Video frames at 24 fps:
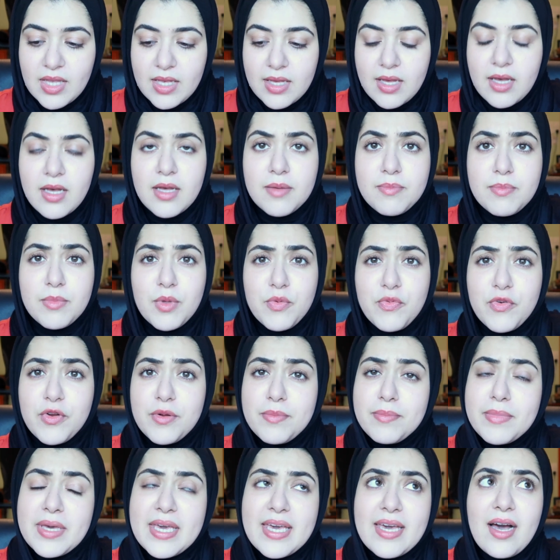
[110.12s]

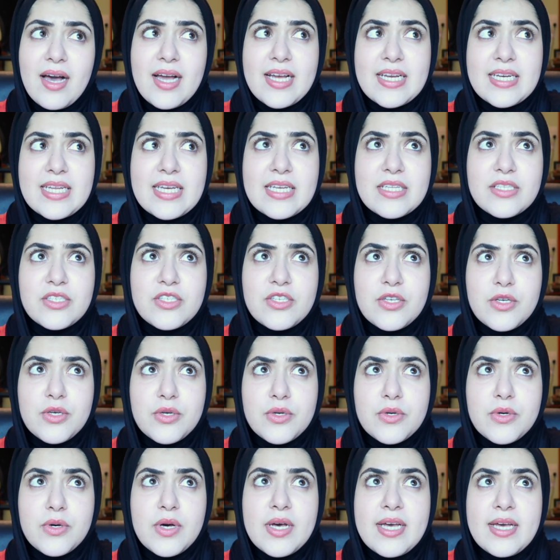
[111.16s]
I need
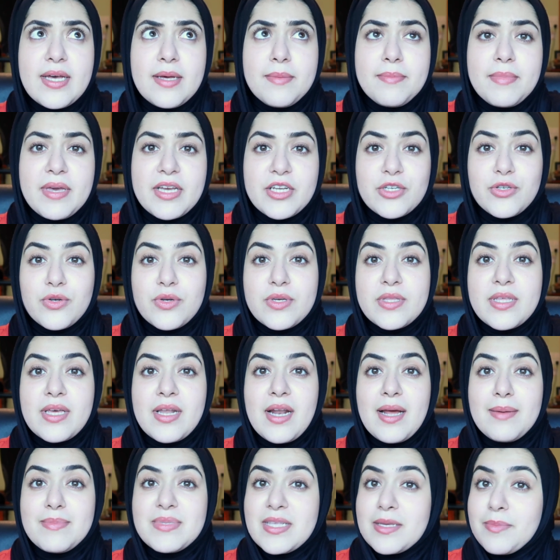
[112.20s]
to make sure
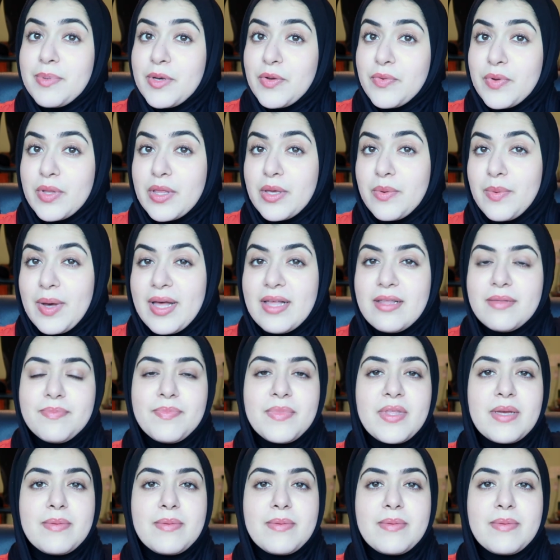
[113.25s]
that I'm sleeping really well.